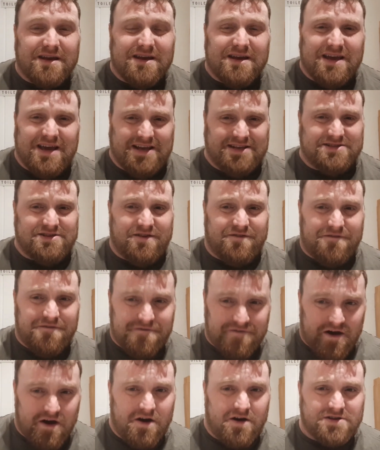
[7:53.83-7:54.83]
he's the
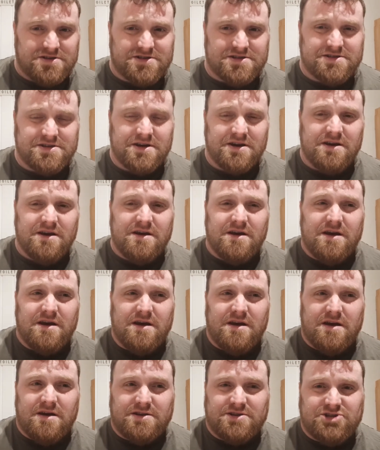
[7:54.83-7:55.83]
first
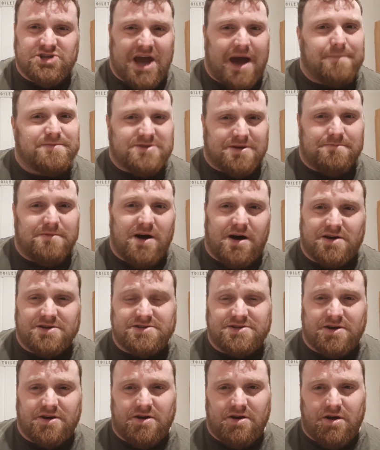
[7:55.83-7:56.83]
chapter
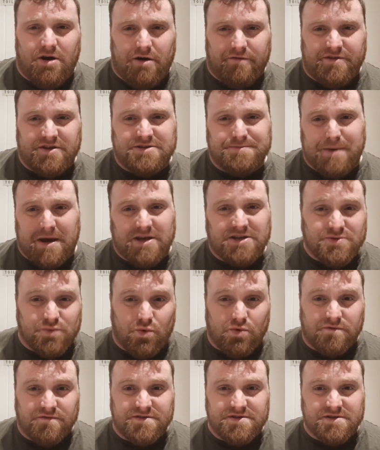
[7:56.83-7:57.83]
master of the Space
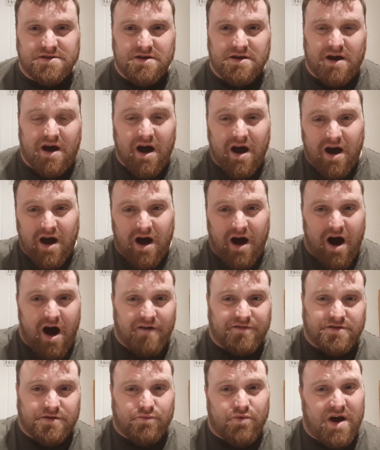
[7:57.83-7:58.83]
Wolves
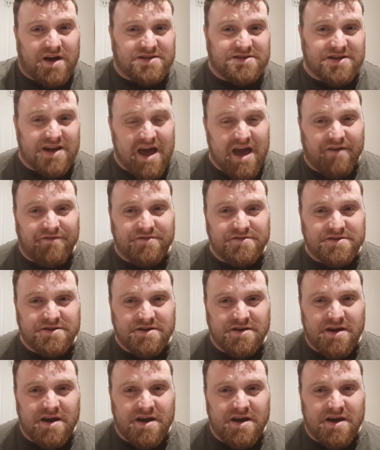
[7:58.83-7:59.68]
after Russ left.